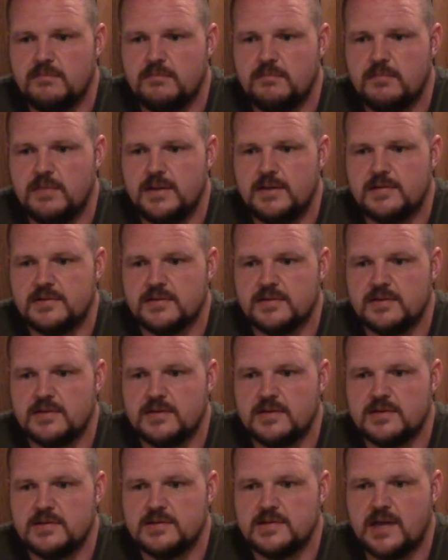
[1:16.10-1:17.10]
basically
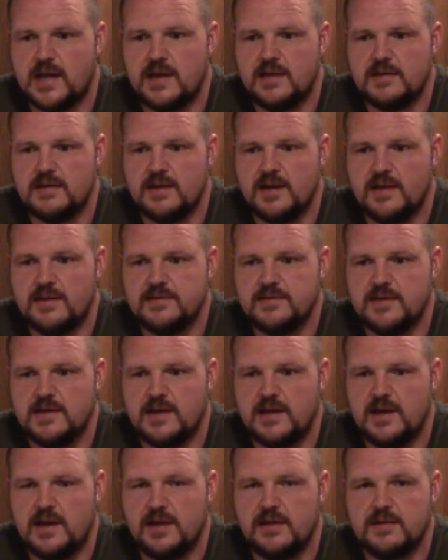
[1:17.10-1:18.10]
the site that I
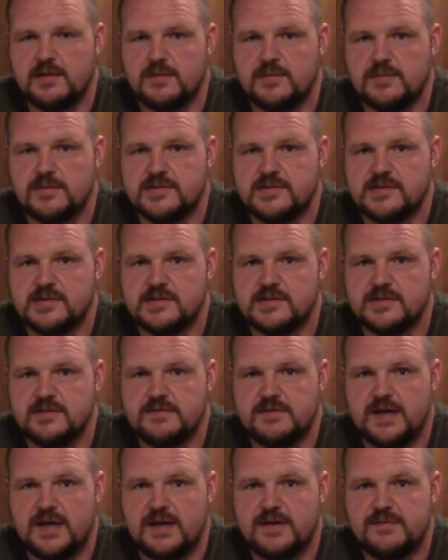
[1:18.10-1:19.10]
stayed at I think was
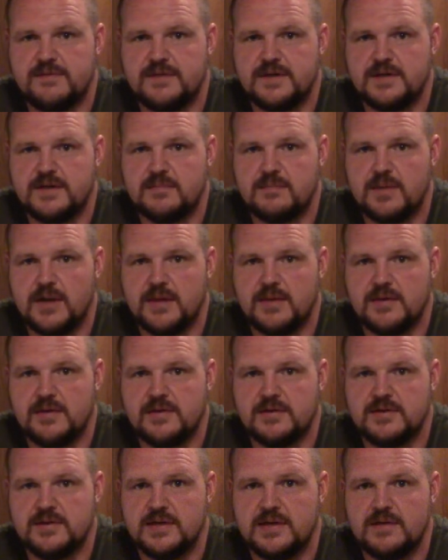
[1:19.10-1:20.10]
65 feet by
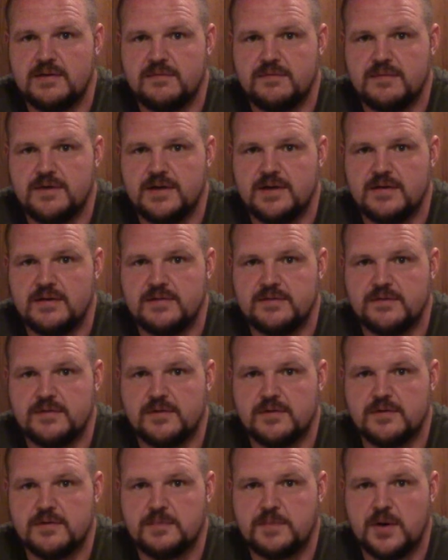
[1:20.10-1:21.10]
13 feet as
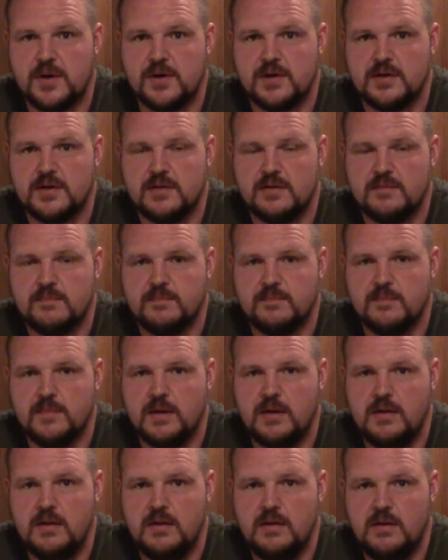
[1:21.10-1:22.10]
far as parking
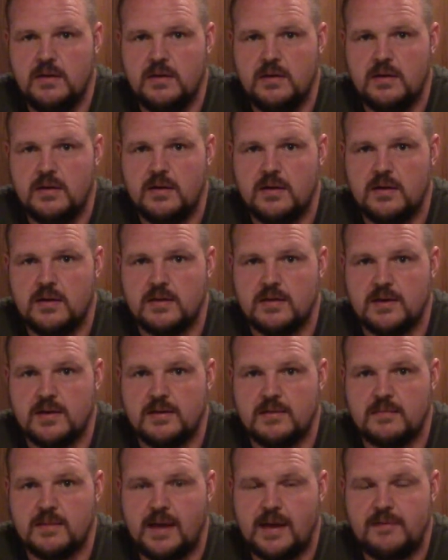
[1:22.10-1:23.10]
and
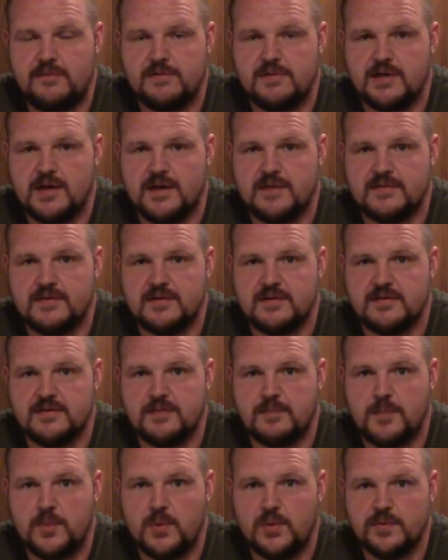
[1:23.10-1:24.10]
they advertise it as
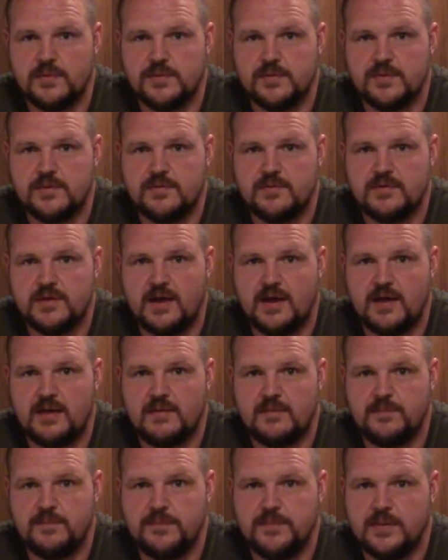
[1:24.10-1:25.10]
a pull-through site
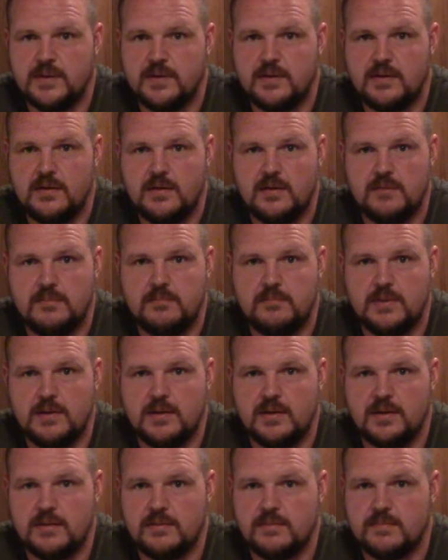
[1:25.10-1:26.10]

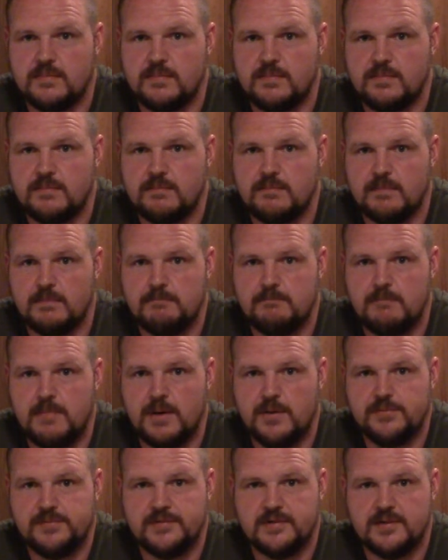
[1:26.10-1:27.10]
but
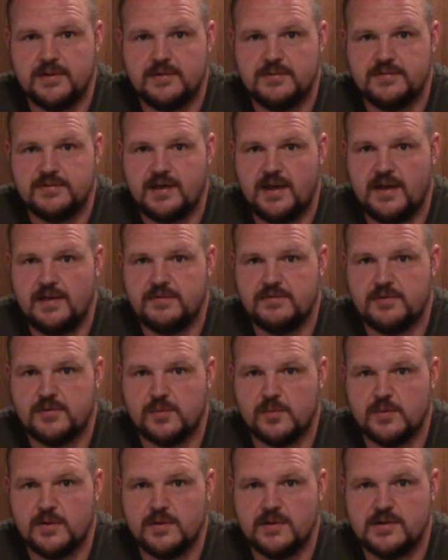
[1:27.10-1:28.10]
most of those sites are
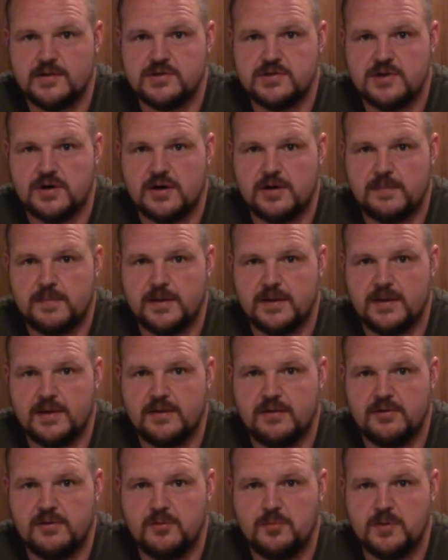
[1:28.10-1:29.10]
really sharp. I got
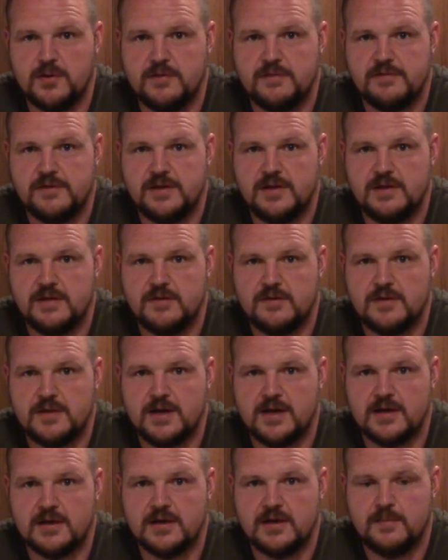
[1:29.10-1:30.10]
a little bit of video of
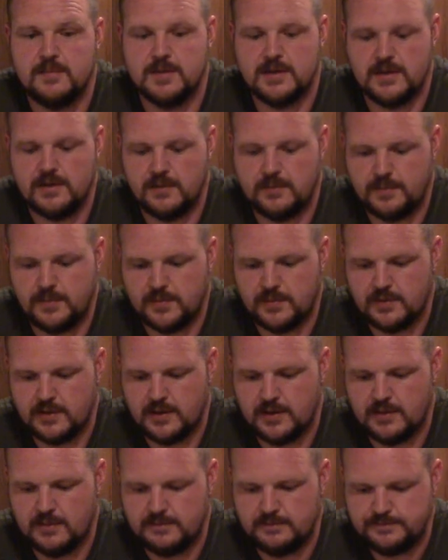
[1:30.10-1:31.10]
that coming up, okay?